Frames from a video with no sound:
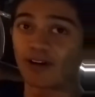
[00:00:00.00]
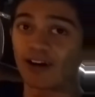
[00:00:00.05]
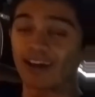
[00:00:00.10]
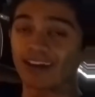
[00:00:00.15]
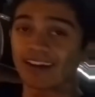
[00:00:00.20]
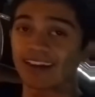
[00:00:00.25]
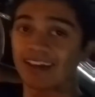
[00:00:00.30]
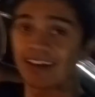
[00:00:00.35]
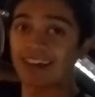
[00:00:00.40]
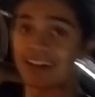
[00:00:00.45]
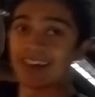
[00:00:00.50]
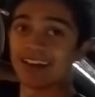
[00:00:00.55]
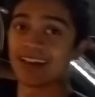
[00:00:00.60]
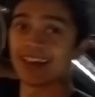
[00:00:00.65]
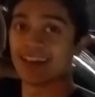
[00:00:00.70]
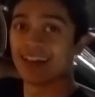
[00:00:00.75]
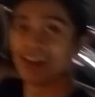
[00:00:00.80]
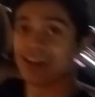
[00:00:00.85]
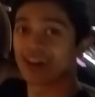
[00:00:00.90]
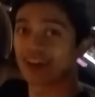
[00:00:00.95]
Right.
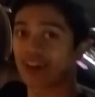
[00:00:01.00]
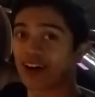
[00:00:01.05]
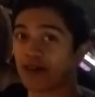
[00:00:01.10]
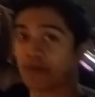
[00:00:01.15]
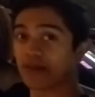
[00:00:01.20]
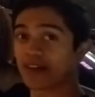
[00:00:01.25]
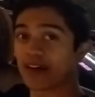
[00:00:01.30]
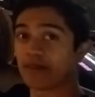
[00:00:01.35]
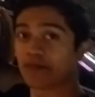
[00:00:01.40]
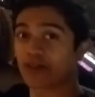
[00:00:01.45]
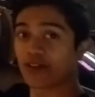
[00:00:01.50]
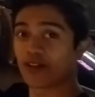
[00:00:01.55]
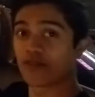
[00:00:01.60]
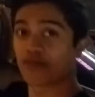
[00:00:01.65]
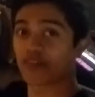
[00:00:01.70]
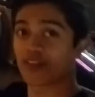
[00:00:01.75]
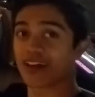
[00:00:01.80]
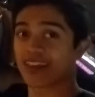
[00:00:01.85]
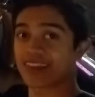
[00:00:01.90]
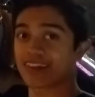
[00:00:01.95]
Comment down below
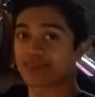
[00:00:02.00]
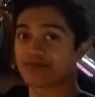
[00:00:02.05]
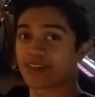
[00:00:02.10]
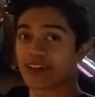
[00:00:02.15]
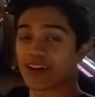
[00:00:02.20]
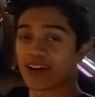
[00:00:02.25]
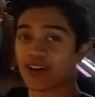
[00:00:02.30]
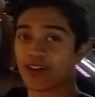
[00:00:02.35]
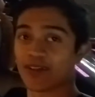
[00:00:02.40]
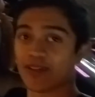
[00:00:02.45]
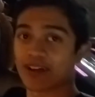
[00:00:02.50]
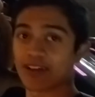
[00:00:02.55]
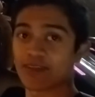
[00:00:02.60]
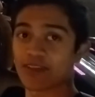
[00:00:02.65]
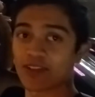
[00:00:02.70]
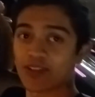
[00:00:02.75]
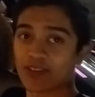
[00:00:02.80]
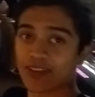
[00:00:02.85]
if you like this video, and if you